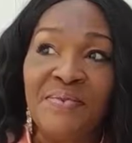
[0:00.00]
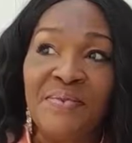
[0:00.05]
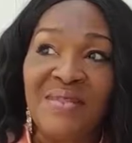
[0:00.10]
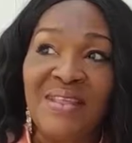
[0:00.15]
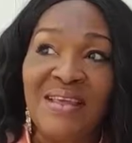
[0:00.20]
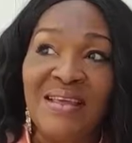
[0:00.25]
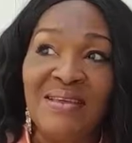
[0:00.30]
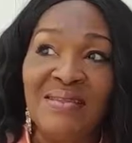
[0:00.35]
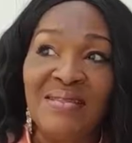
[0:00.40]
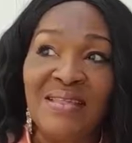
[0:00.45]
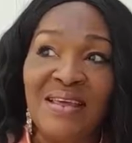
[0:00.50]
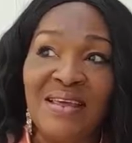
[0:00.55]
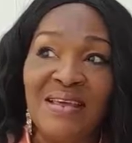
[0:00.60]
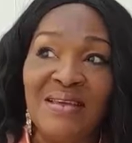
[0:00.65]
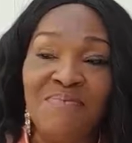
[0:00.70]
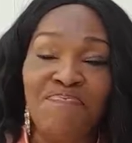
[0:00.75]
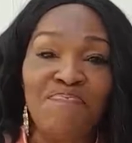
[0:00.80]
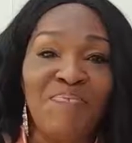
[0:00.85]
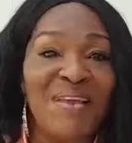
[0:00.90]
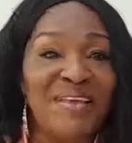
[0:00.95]

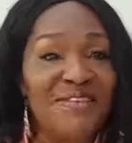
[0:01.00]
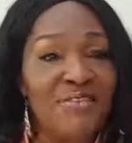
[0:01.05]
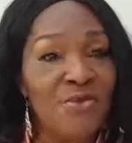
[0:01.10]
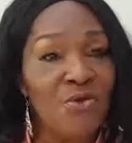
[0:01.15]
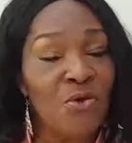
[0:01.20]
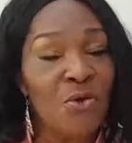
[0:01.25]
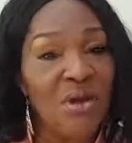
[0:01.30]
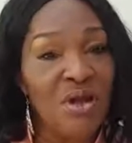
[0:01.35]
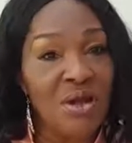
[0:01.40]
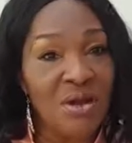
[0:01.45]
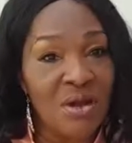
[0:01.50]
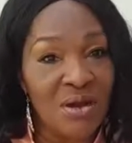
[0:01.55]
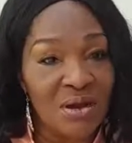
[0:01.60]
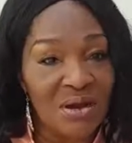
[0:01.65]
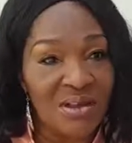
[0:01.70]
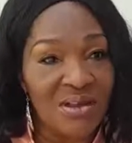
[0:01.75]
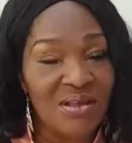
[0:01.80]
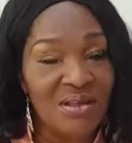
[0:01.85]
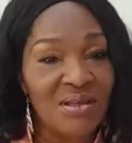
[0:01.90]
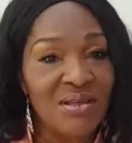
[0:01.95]
the personal
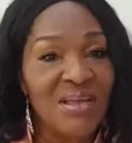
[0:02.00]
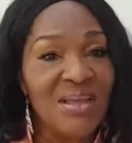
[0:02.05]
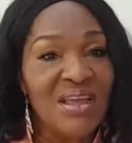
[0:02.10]
irk